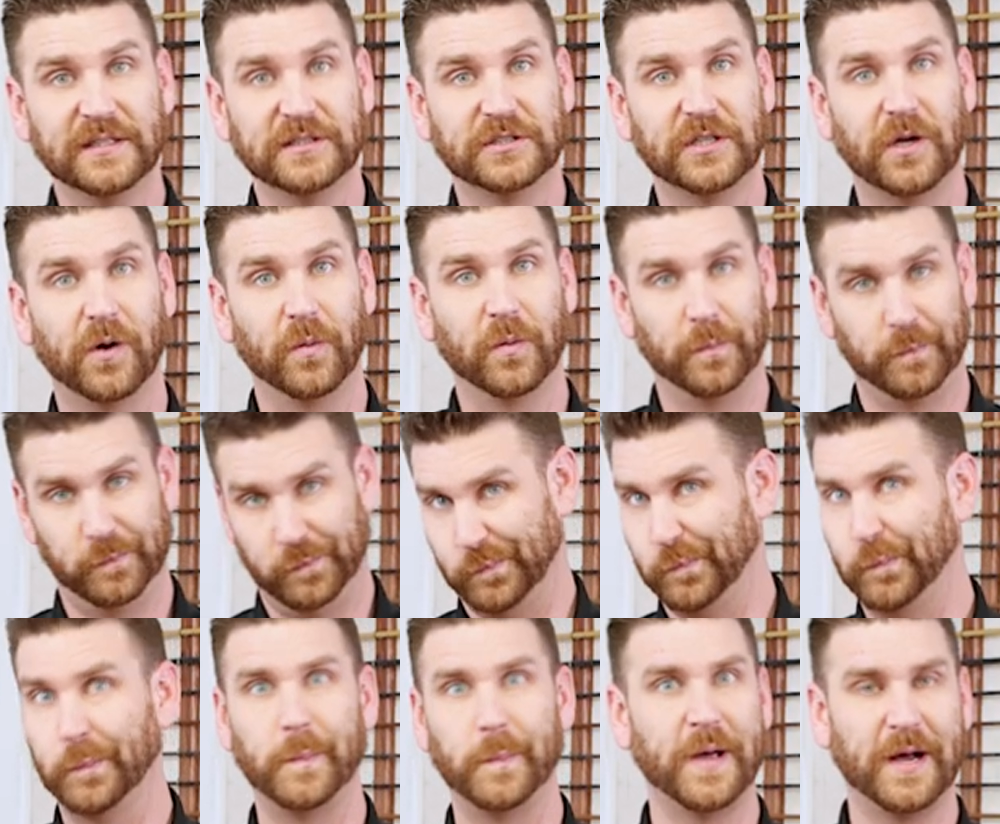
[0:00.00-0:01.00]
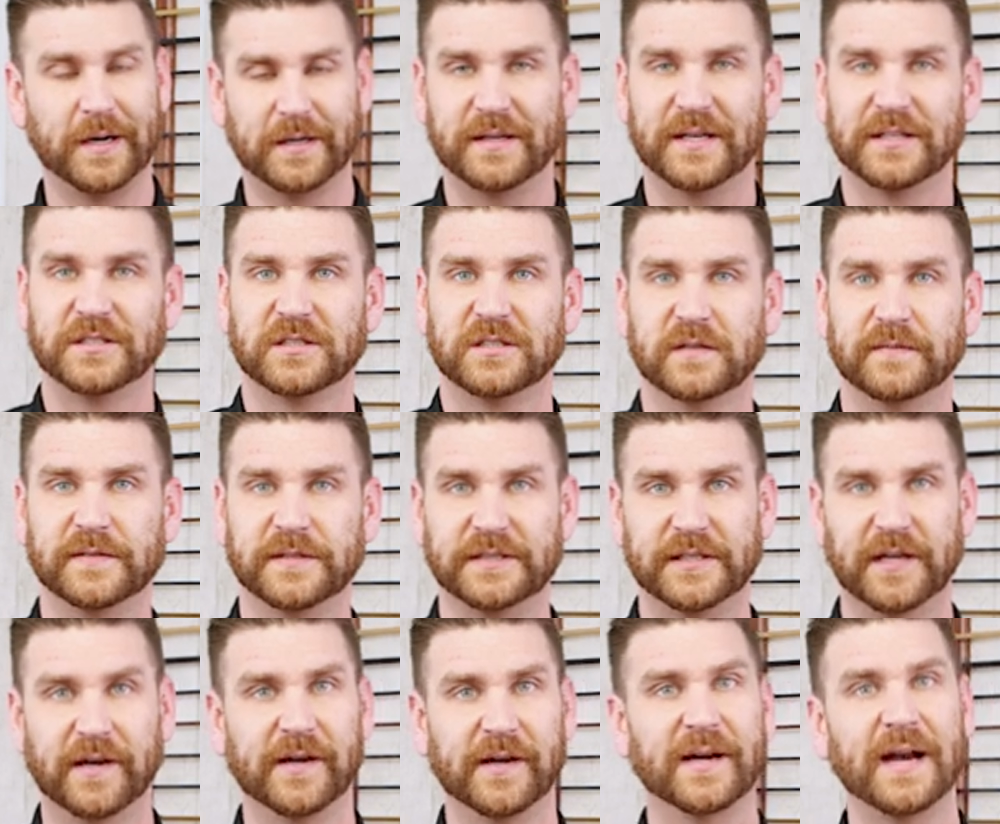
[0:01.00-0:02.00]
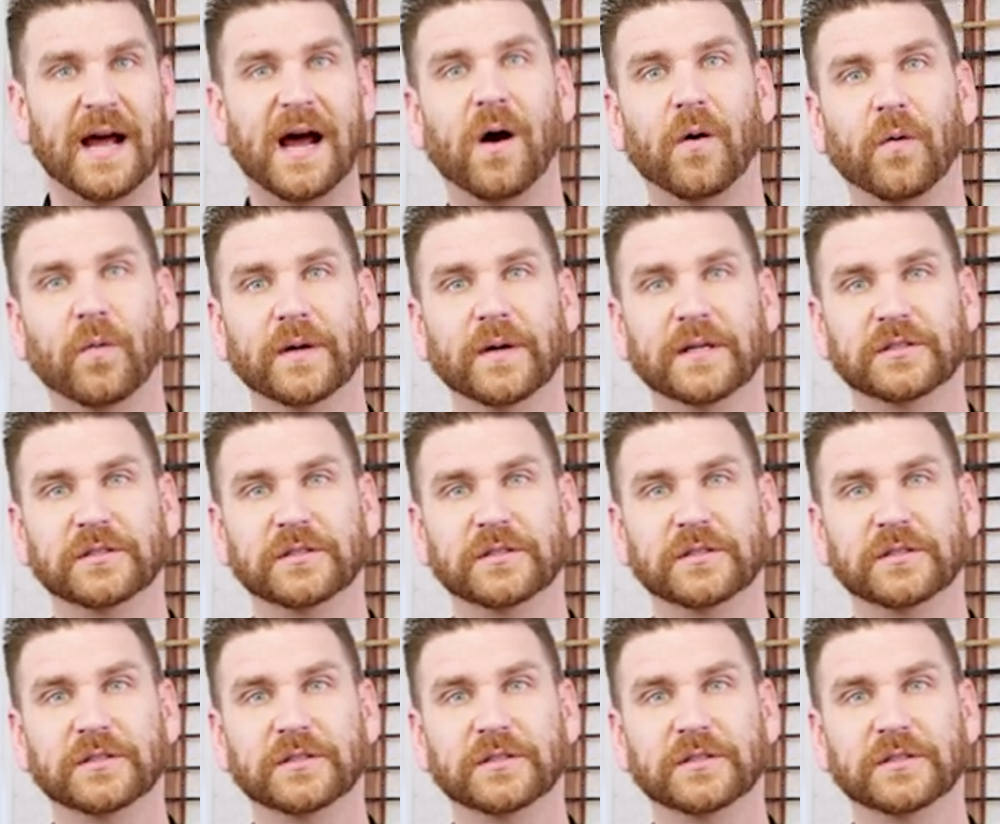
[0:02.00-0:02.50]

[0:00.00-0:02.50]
So back to that surface area and how